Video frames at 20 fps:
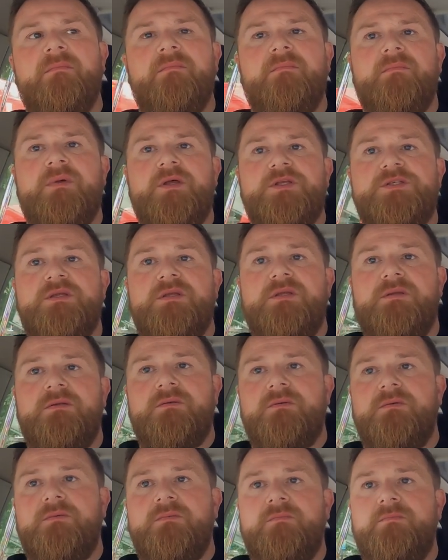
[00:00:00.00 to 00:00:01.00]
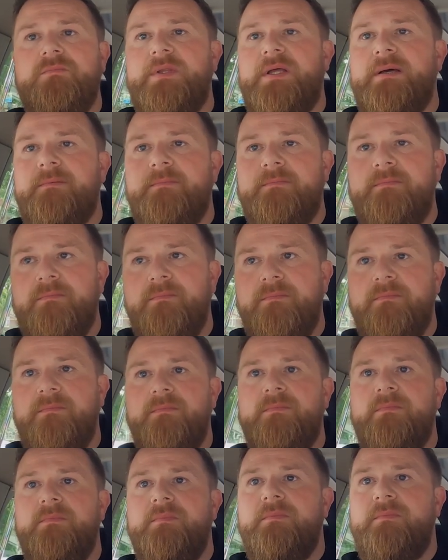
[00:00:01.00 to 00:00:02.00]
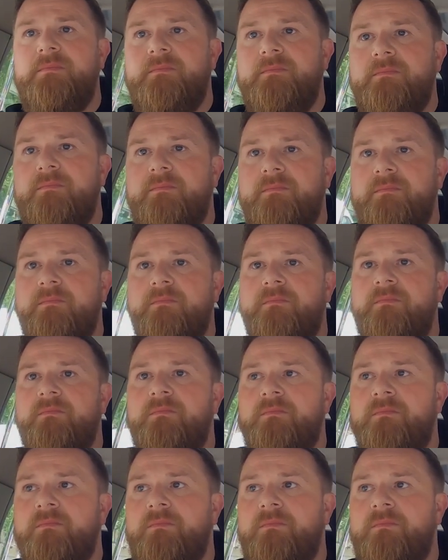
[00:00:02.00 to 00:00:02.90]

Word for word: You can't, can you? No. It's so unique.